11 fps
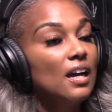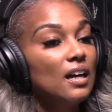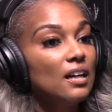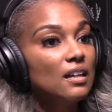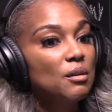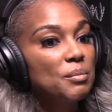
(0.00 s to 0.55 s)

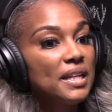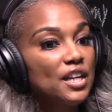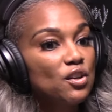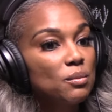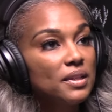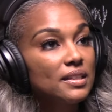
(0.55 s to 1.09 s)
Um, and they
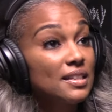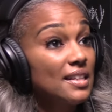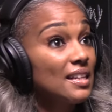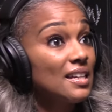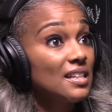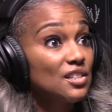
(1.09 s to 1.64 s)
normally the
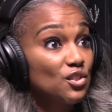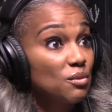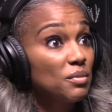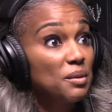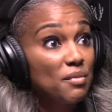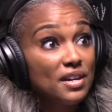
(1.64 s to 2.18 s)
deadline is
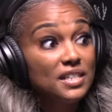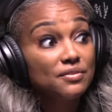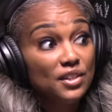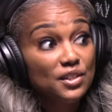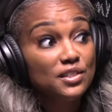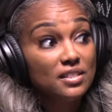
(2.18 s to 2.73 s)
normally March
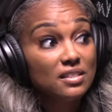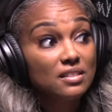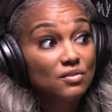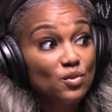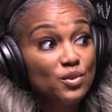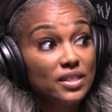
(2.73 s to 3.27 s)
1st
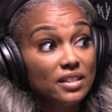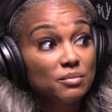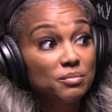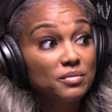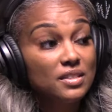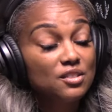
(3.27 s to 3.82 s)
mm-hmm. for them
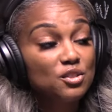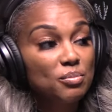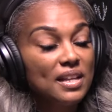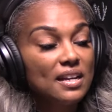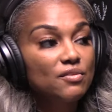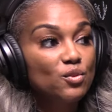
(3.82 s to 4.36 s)
to
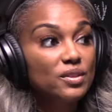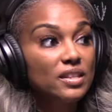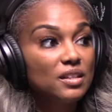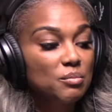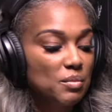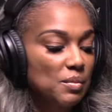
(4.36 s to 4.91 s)
apply for
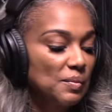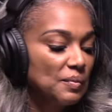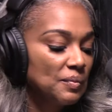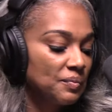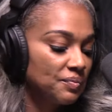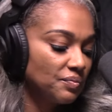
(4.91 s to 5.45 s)
them.
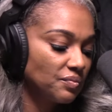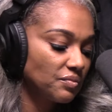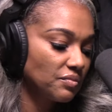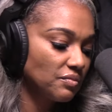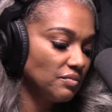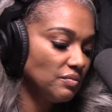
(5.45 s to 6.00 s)
There's a
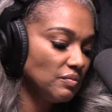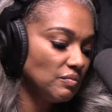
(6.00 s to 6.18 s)
uh,